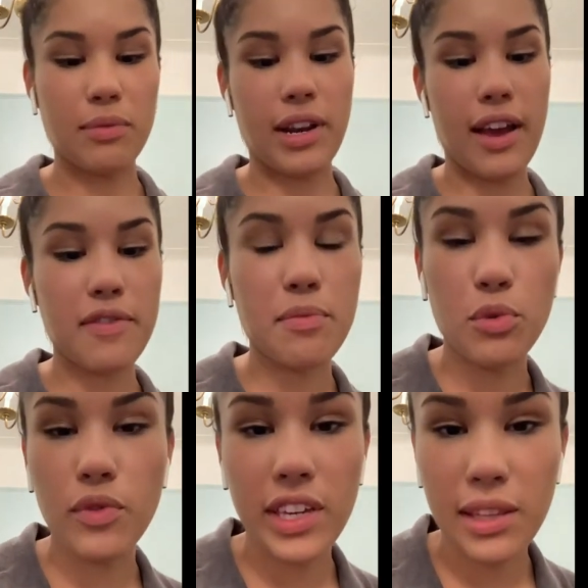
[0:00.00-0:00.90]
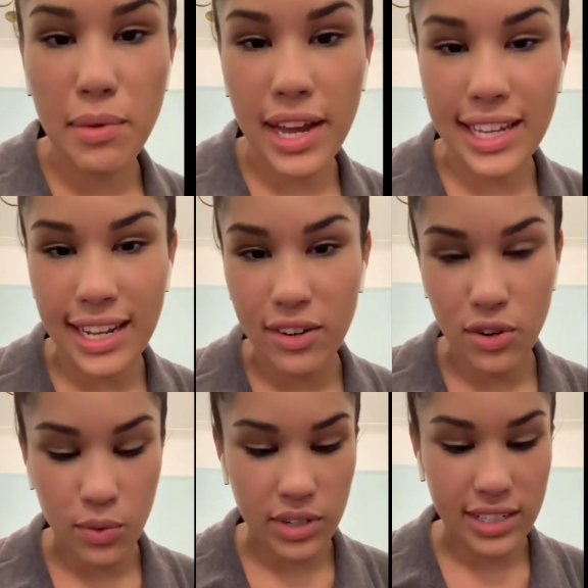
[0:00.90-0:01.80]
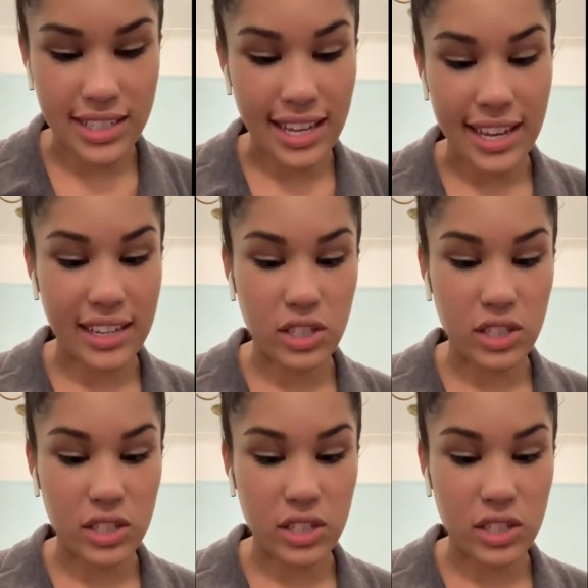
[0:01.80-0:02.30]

but I have a movie in the back and I don't know what it's saying.